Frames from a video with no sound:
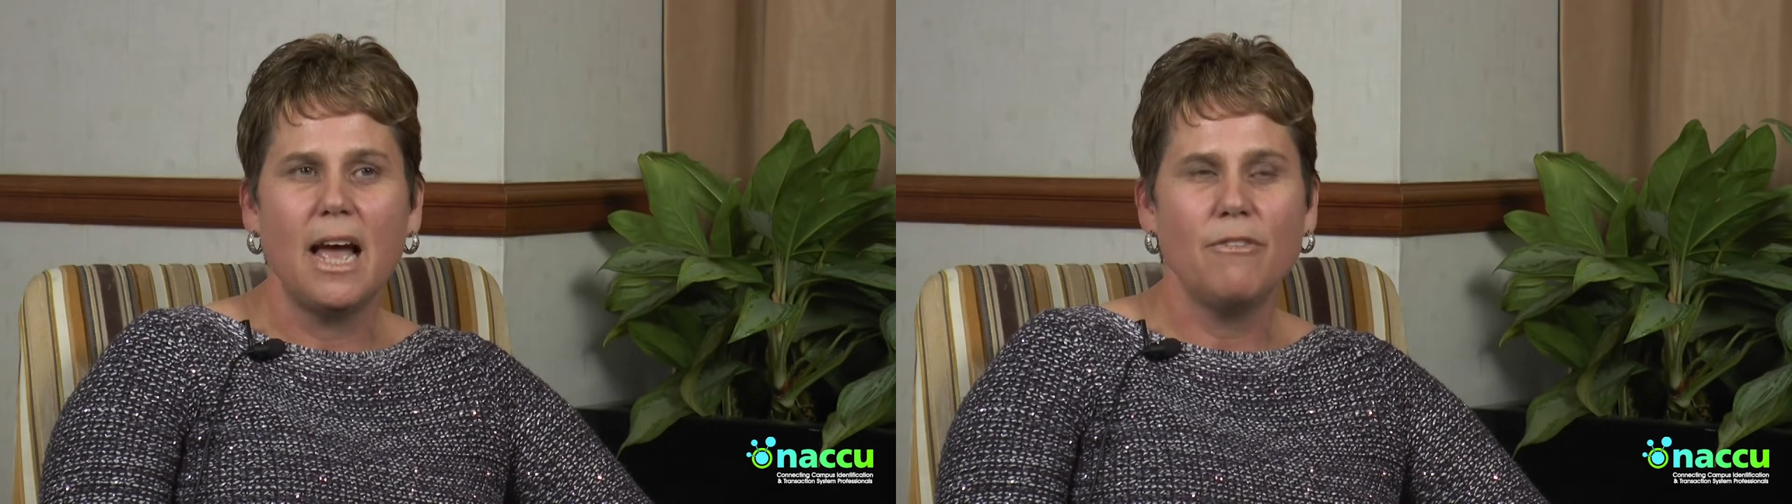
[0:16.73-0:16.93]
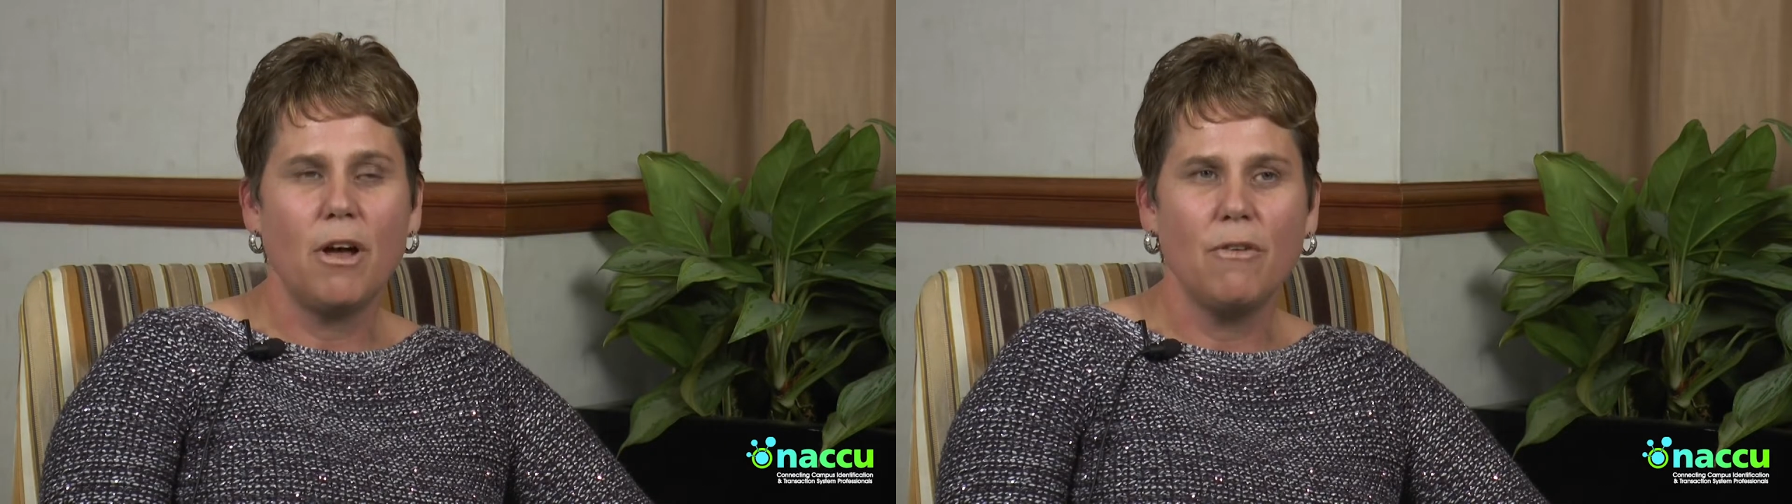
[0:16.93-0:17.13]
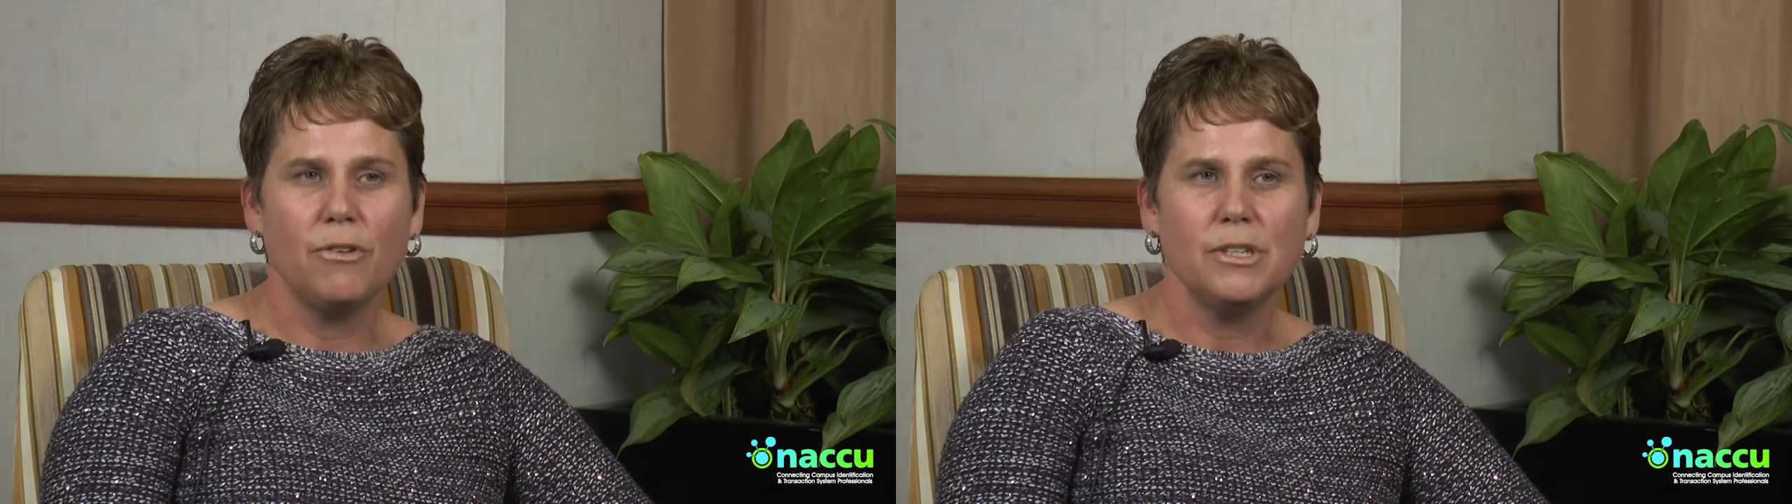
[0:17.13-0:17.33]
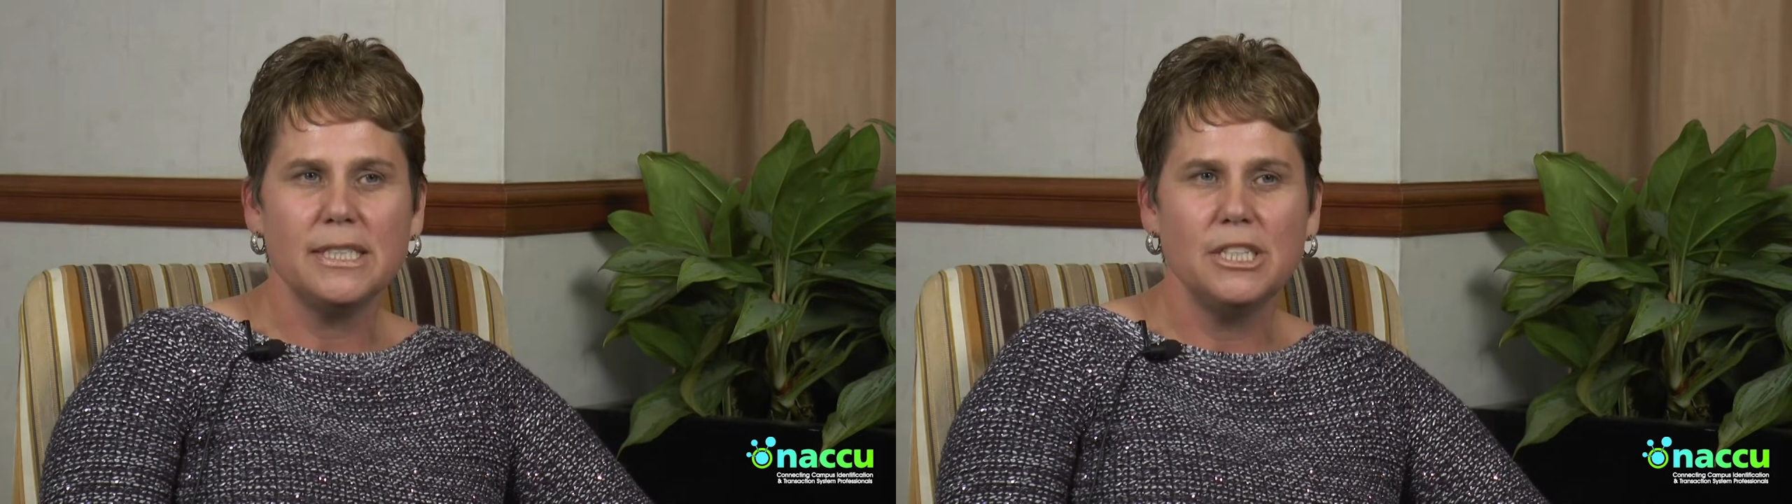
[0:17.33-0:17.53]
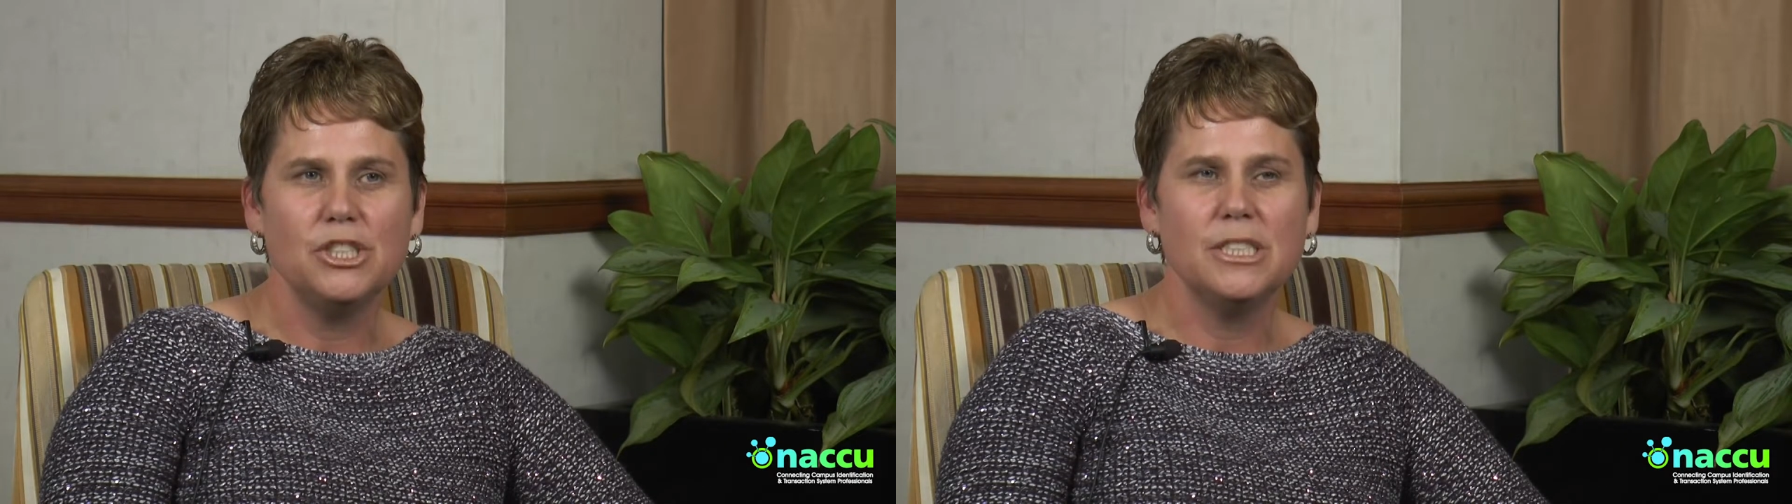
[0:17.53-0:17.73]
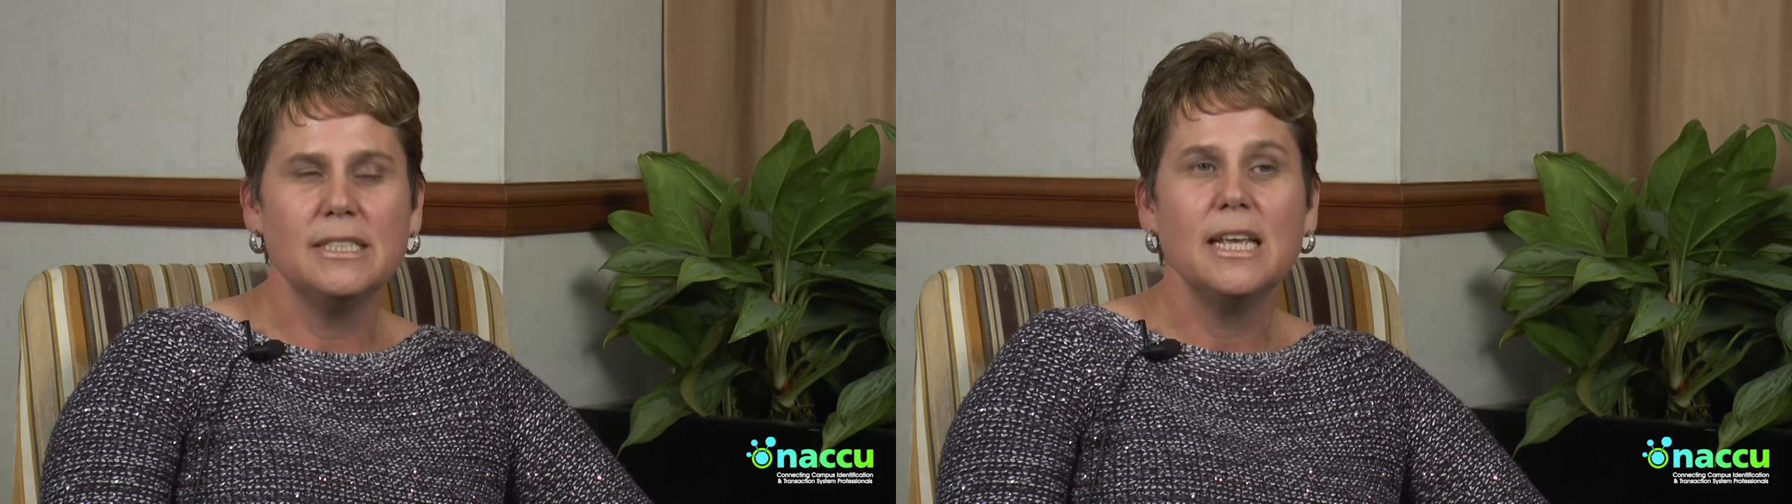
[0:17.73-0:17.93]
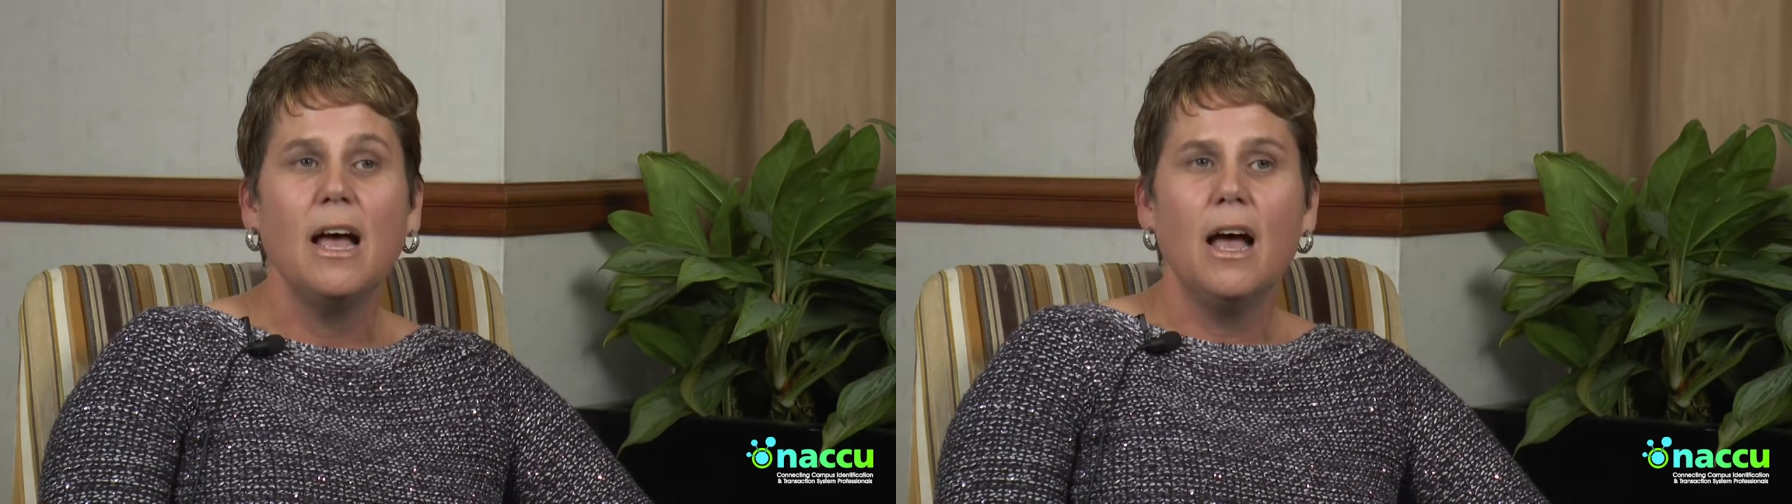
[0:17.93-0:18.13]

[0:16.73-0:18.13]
have conversations,